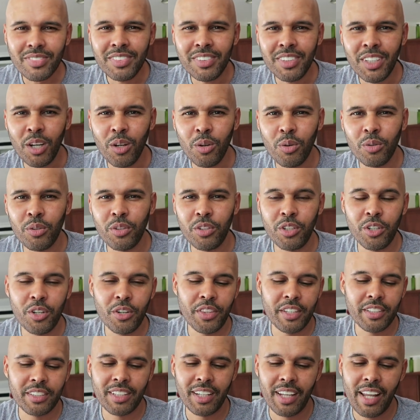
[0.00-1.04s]
No,
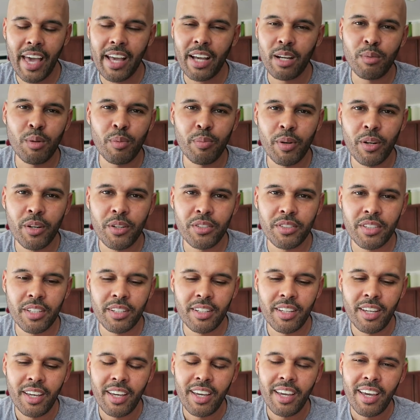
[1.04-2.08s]
you're this likable
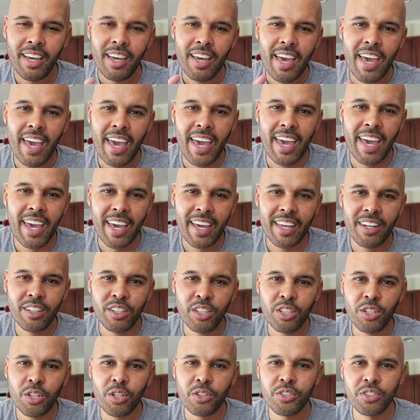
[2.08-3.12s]
person
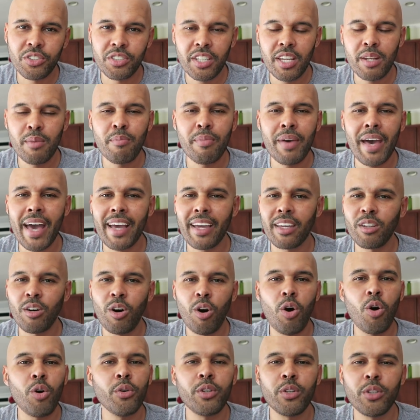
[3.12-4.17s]
and you're sitting back and
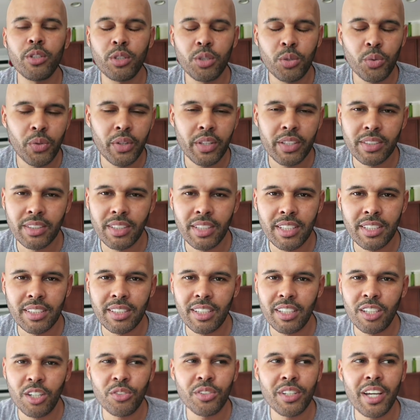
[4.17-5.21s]
all you're doing is
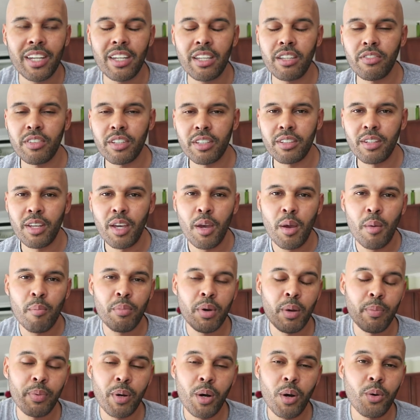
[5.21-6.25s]
listening. You're not even
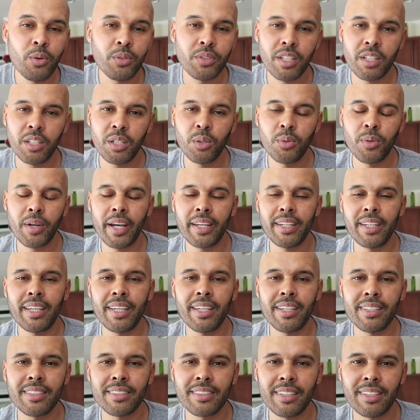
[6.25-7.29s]
proposing new
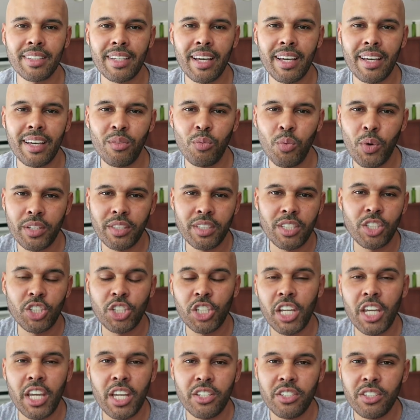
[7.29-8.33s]
ideas and what to
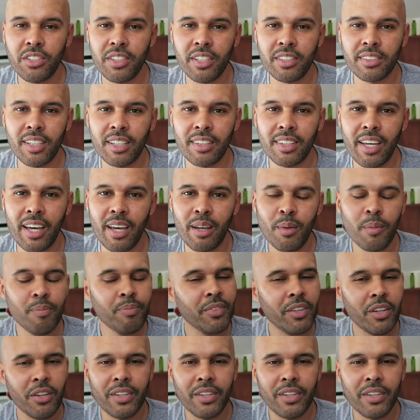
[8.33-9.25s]
change and things like that.